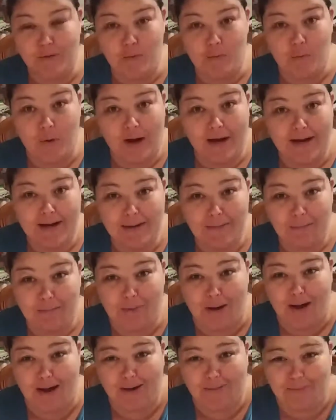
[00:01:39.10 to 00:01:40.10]
wind a
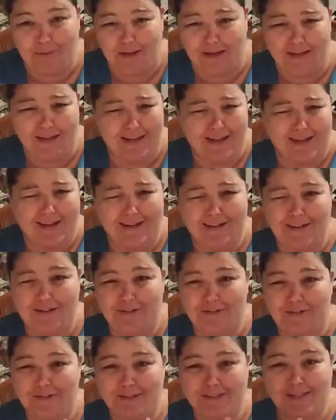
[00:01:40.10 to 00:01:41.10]
bobbin. I
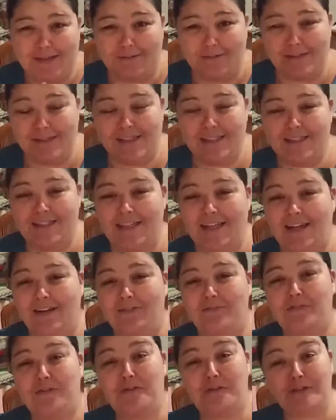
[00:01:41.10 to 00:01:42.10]
know it sounds silly, and
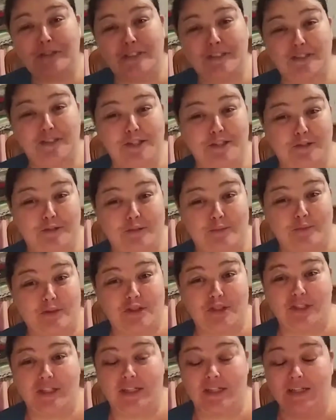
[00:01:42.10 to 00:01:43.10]
of course it's a used
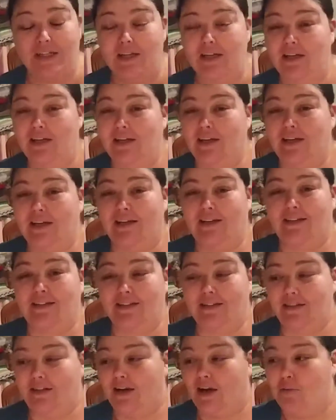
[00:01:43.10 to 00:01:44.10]
machine. It
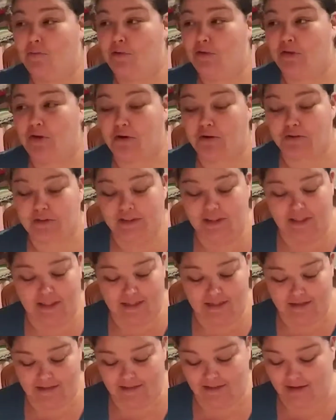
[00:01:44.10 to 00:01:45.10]
didn't come with hardly
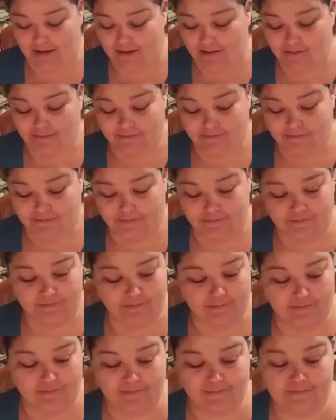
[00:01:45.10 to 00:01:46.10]
anything.
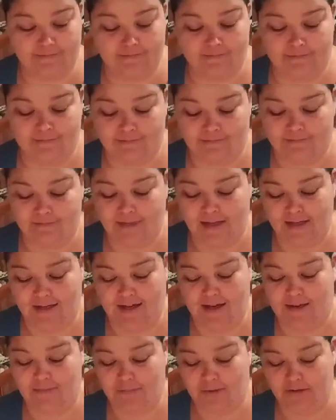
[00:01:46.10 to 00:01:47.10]
It
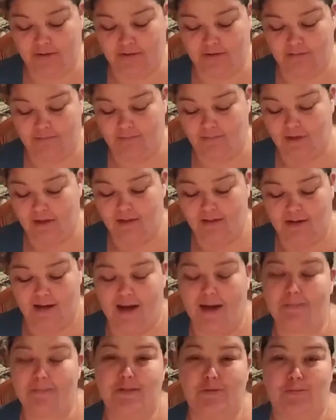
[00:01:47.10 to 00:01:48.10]
came with,
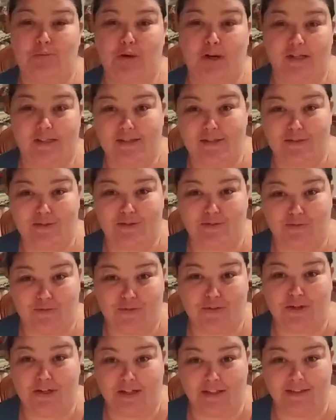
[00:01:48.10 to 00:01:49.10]
I'm surprised there's a
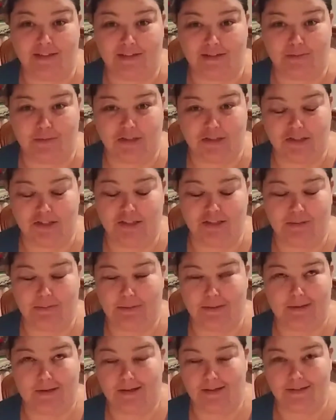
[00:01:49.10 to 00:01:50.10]
foot on this machine, to
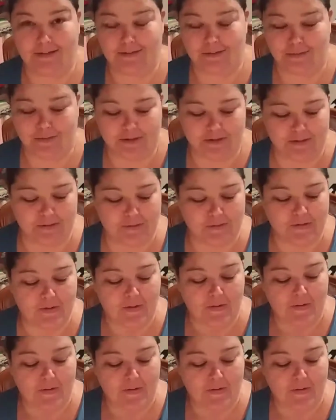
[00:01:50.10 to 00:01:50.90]
be honest with you.